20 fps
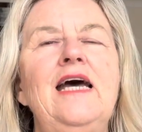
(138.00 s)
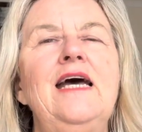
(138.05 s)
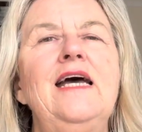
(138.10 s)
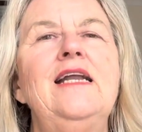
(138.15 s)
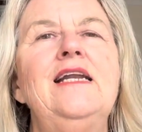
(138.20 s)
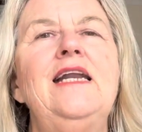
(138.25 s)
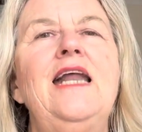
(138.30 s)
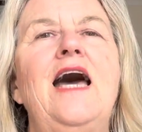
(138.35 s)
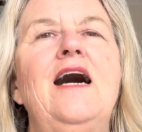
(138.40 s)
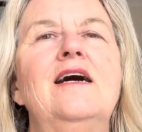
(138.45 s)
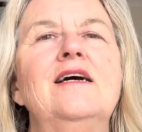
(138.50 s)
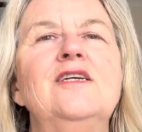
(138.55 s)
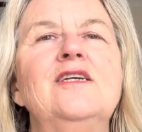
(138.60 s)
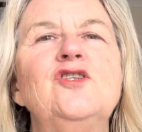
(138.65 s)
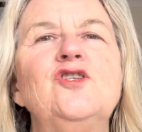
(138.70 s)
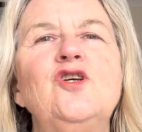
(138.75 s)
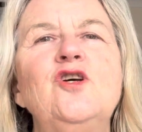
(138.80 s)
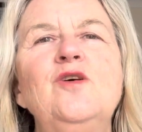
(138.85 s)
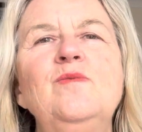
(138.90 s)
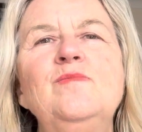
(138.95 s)
Now, in
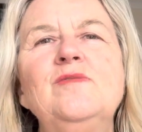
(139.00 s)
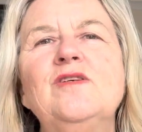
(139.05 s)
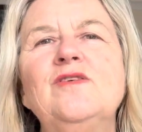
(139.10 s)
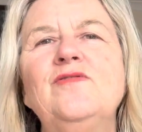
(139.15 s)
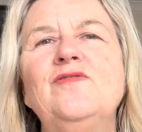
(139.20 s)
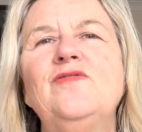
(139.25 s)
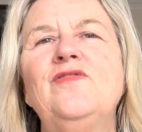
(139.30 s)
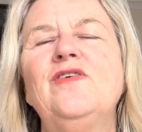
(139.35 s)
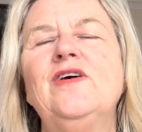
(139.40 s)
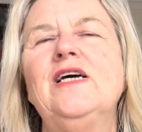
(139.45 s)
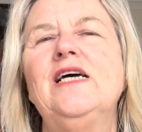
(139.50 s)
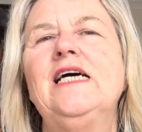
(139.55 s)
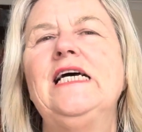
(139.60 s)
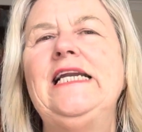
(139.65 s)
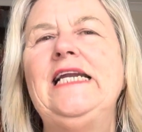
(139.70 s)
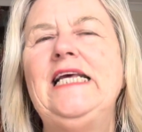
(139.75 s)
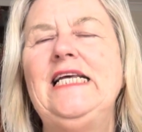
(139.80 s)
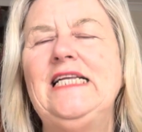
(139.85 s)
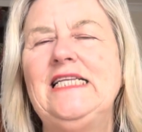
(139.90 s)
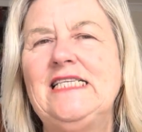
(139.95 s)
terms of,
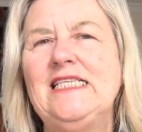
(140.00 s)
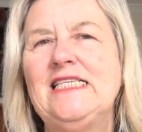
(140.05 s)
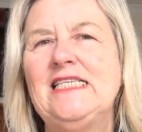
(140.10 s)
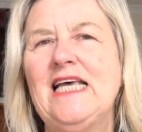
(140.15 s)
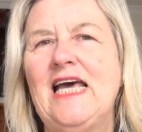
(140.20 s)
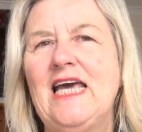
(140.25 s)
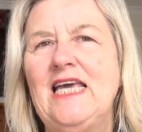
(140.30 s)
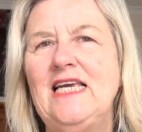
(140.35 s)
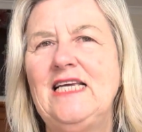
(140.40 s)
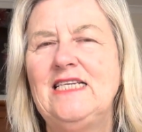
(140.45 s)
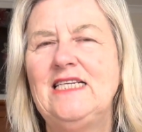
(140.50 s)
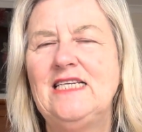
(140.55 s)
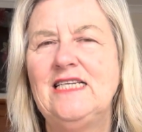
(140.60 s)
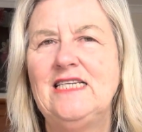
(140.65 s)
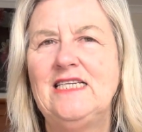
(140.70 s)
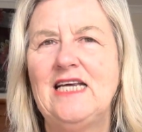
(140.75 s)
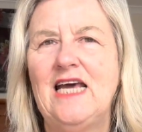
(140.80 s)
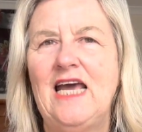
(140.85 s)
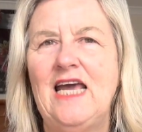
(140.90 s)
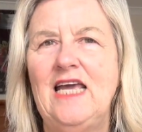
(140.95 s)
let's say
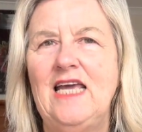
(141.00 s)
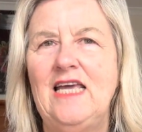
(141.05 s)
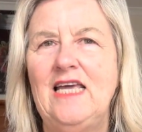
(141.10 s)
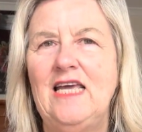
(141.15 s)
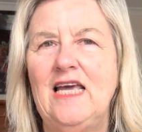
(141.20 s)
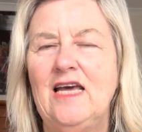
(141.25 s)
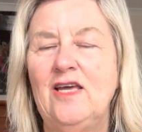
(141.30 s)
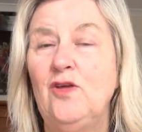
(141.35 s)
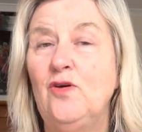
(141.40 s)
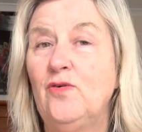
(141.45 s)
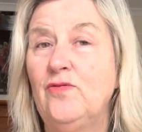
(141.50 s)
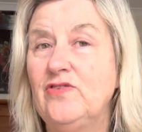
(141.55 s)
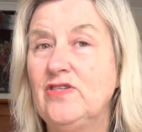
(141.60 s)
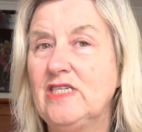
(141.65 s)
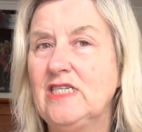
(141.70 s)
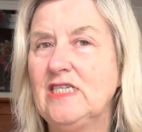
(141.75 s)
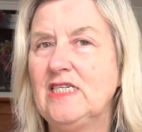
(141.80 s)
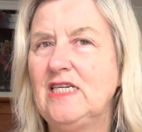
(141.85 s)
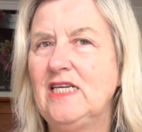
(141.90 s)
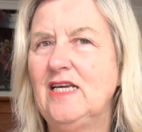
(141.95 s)
today you're
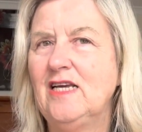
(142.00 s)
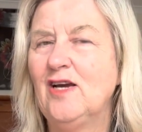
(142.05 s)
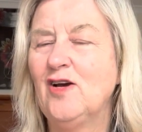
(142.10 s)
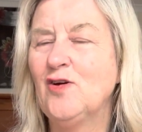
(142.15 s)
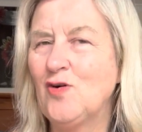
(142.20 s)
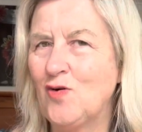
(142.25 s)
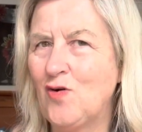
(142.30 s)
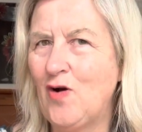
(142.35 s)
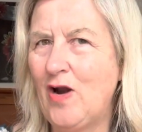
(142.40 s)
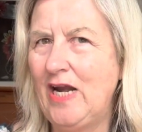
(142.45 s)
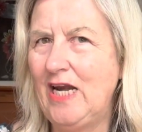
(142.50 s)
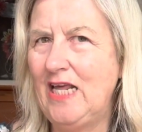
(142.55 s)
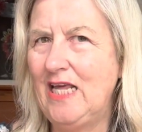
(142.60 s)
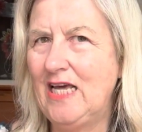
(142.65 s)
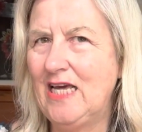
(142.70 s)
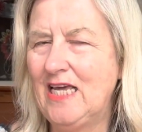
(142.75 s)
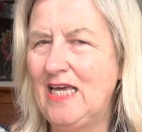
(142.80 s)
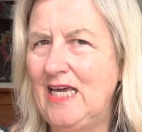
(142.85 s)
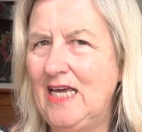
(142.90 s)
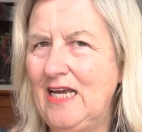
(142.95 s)
visiting Granny
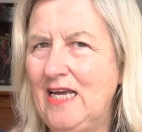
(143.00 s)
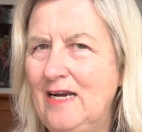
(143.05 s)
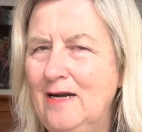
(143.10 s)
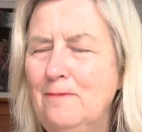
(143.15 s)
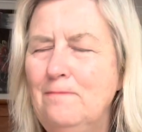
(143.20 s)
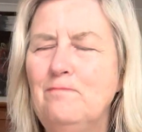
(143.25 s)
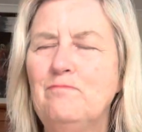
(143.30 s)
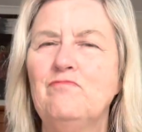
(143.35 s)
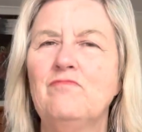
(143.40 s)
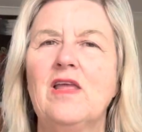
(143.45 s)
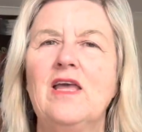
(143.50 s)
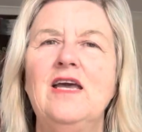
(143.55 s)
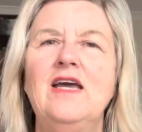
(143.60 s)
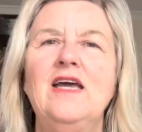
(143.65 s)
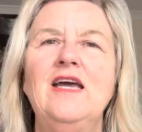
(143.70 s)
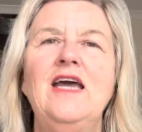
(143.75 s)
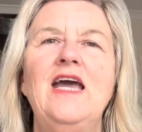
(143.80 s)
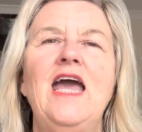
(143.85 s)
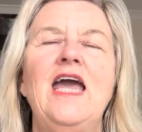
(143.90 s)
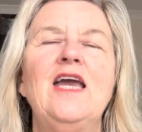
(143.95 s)
again,
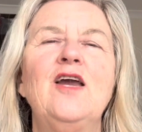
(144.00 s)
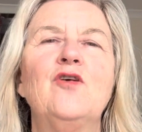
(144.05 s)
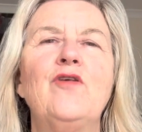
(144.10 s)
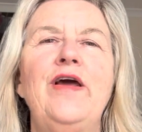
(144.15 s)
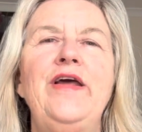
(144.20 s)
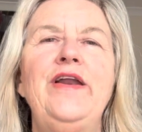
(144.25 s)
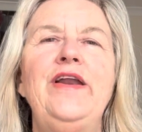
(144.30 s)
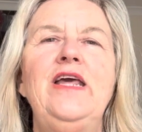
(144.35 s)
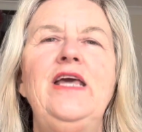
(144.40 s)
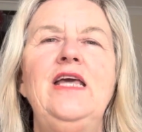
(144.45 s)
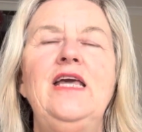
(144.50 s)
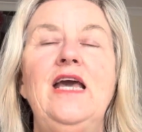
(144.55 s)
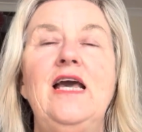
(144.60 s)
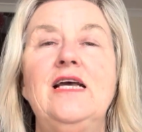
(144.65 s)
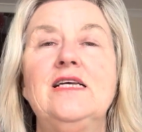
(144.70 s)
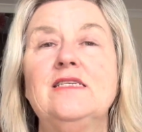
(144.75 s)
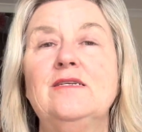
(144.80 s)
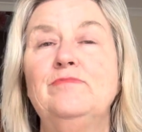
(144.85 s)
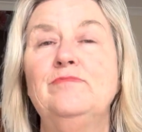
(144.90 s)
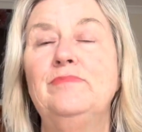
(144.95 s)
and Granny
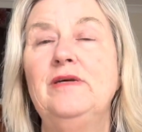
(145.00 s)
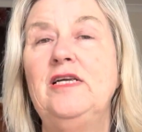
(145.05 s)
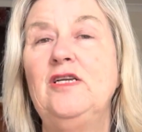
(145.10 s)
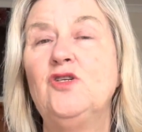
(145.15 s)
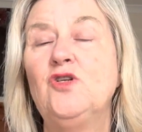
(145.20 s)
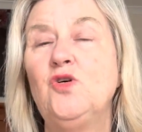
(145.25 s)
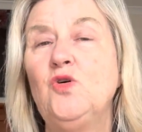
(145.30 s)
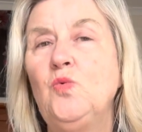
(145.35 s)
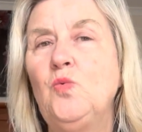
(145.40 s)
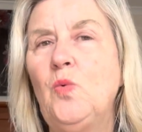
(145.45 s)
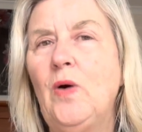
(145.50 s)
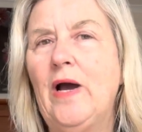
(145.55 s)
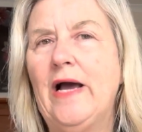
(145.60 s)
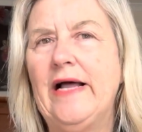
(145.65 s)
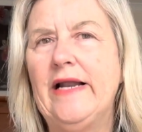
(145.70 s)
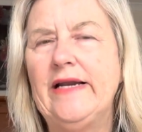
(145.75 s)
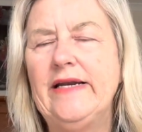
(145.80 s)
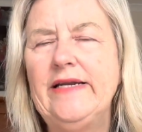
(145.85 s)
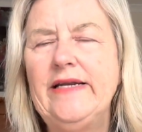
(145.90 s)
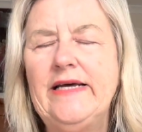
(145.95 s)
hasn't been too
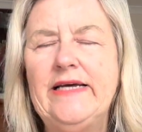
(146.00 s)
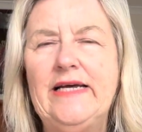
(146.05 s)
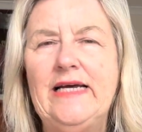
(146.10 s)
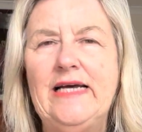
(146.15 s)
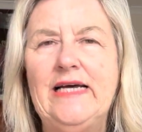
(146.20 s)
well.